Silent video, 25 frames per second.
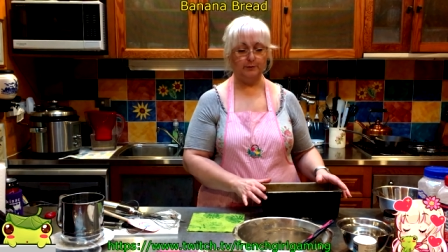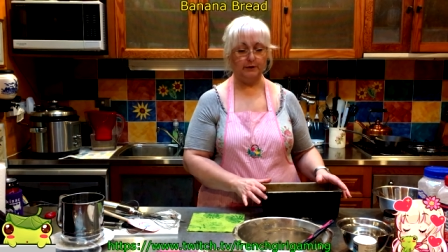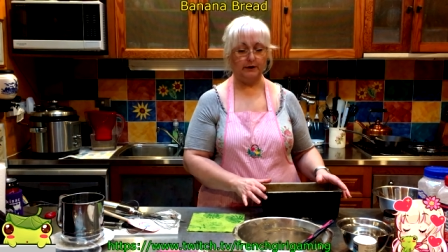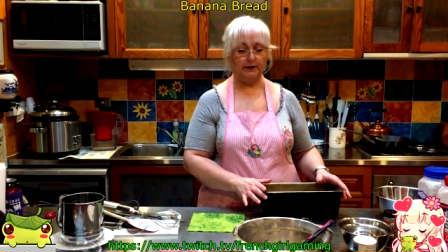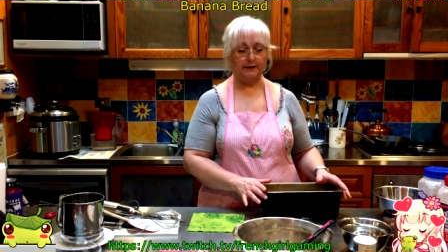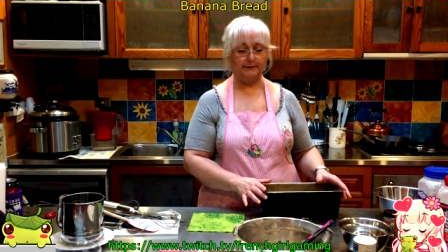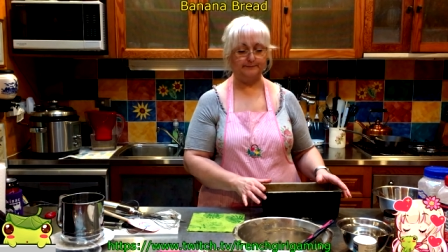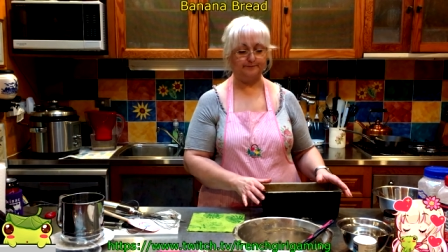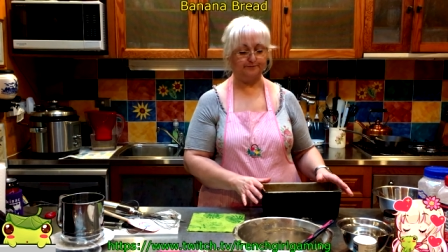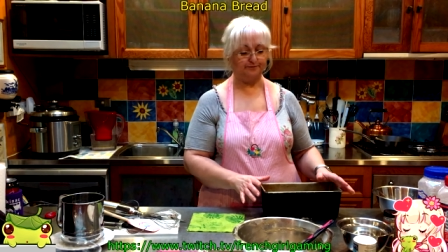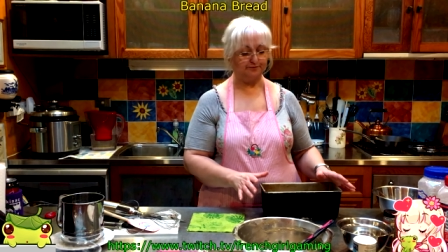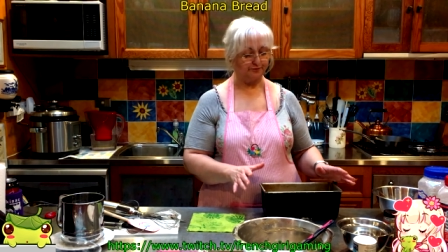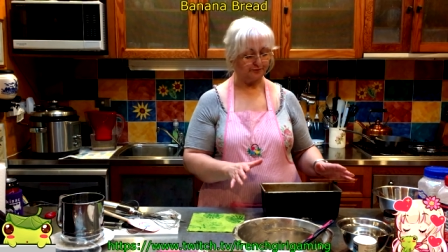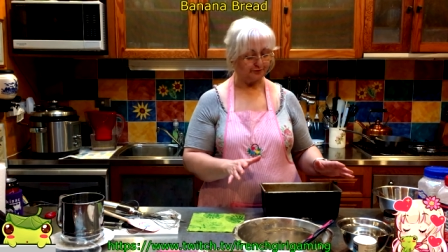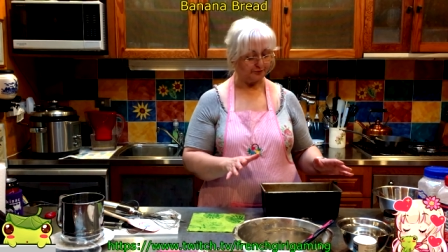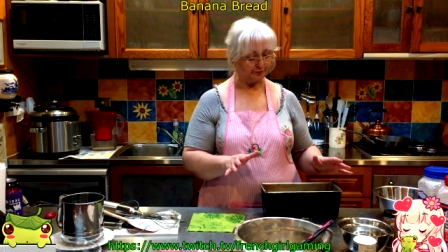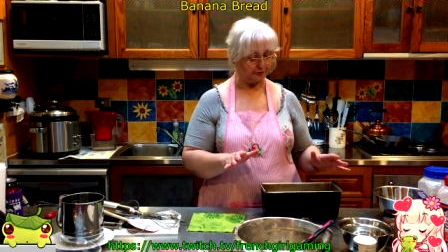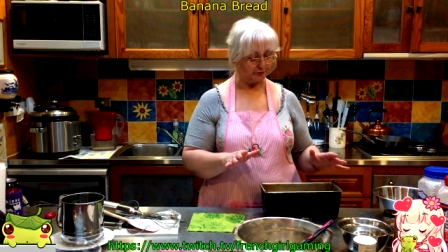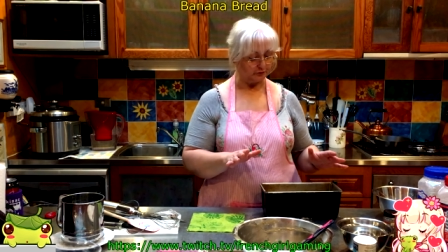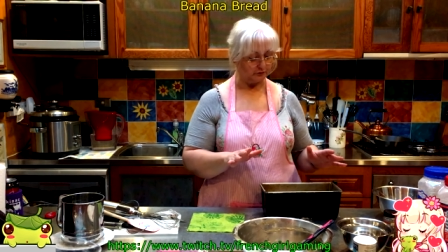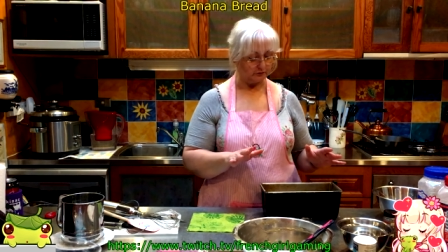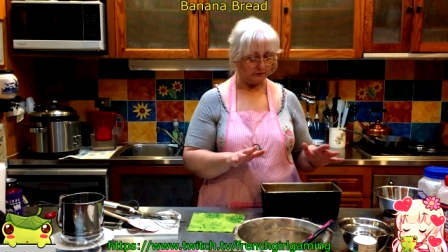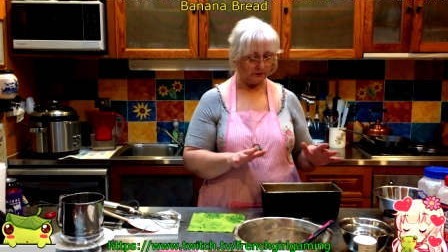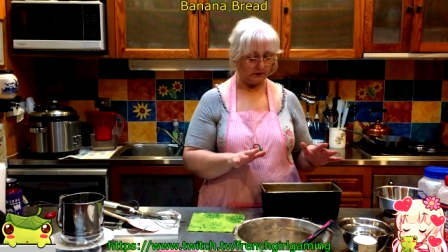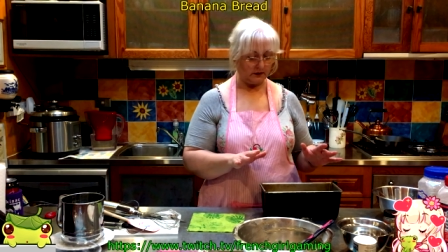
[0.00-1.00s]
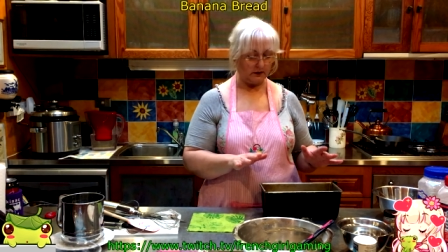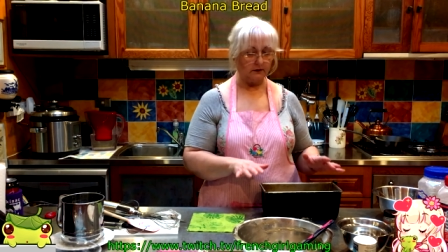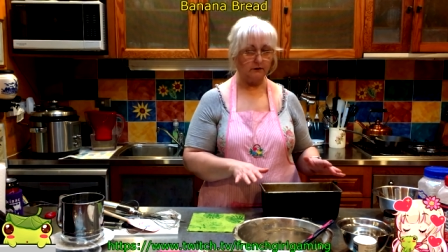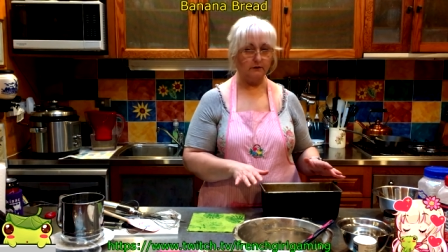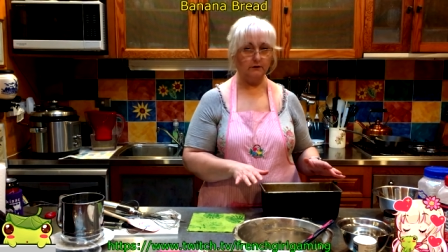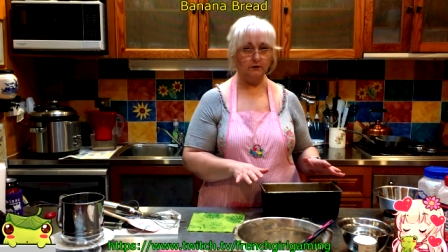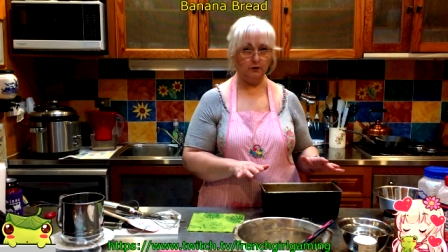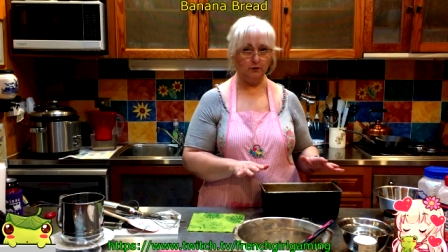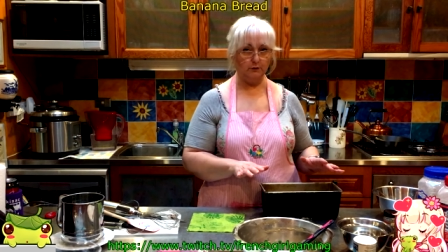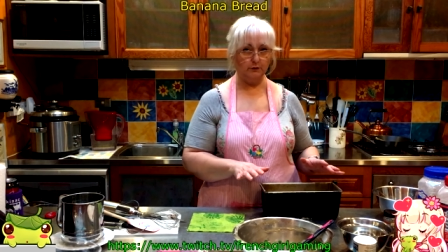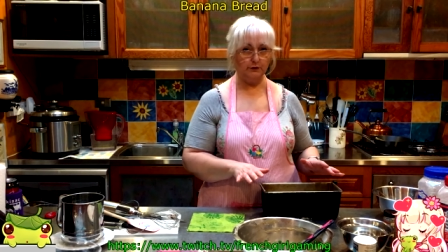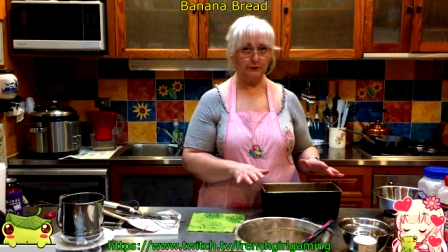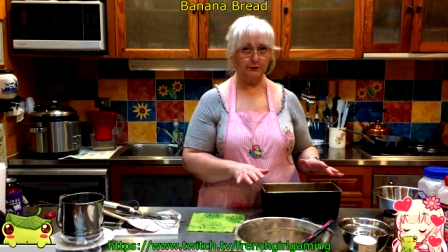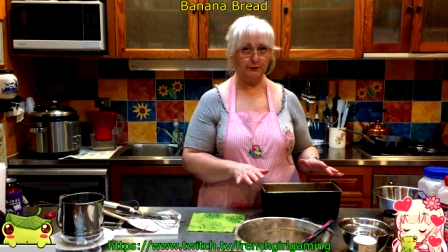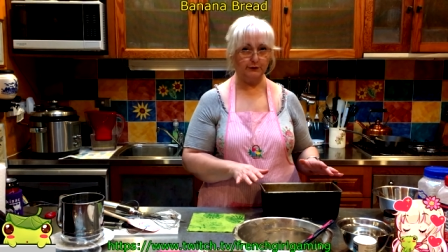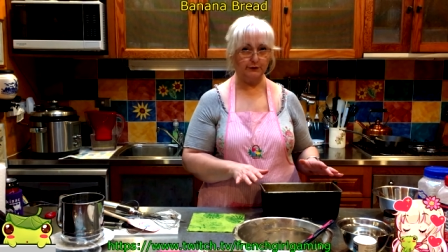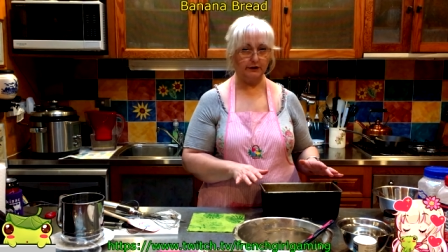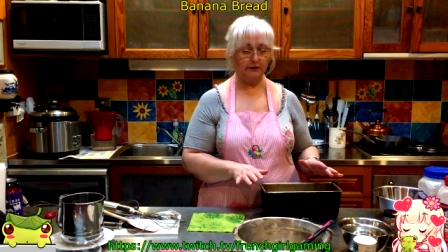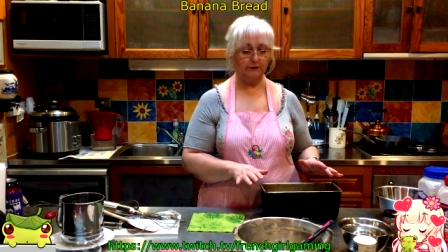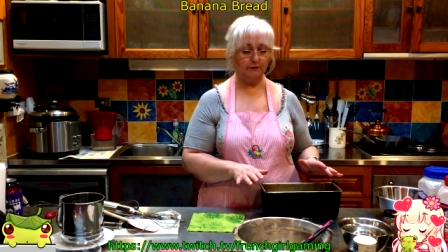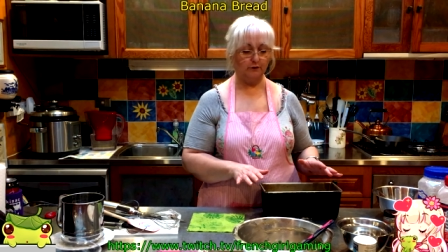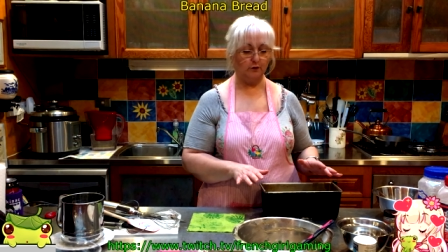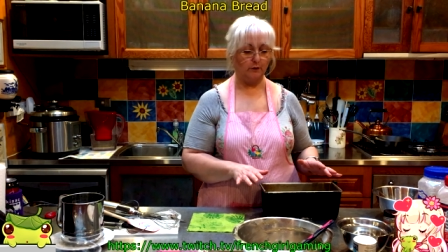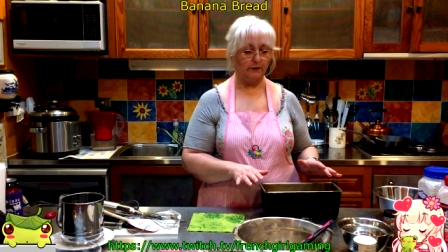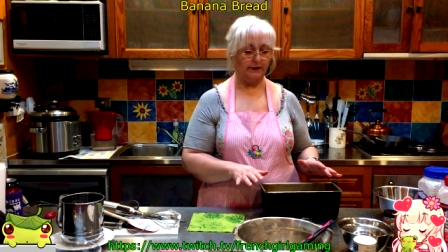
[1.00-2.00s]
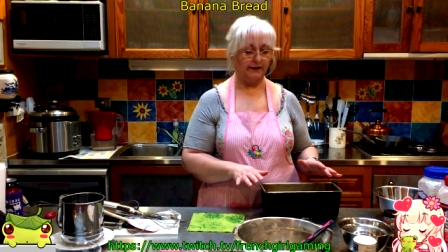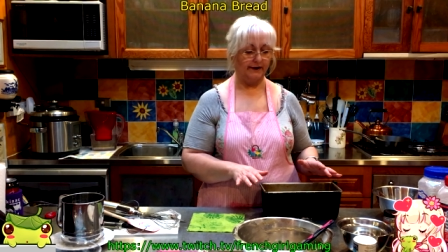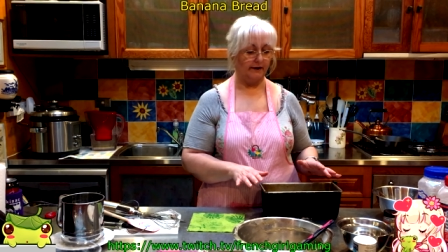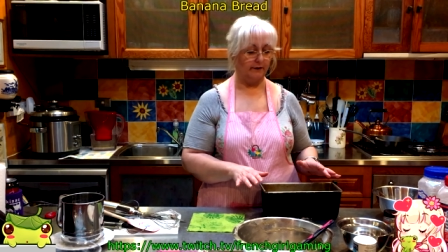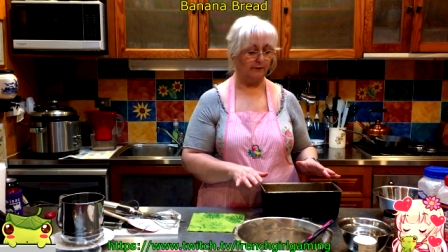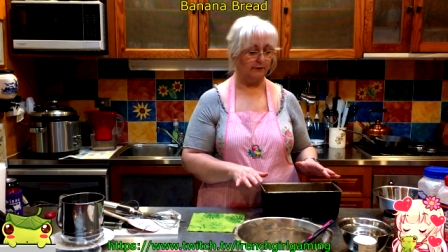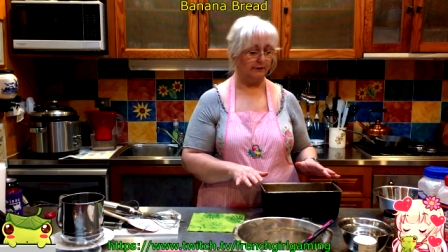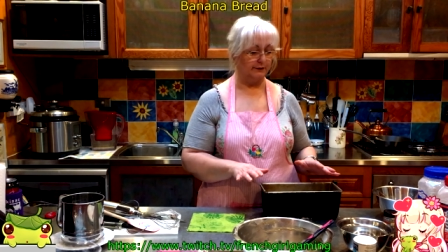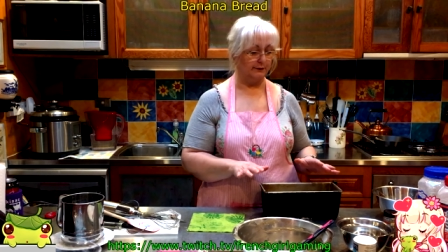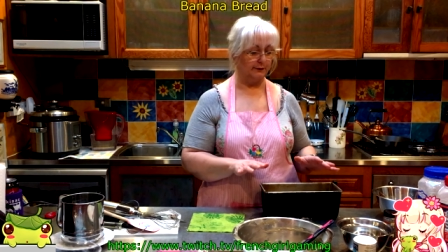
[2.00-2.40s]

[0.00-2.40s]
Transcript: But you want to cook it for 1 hour.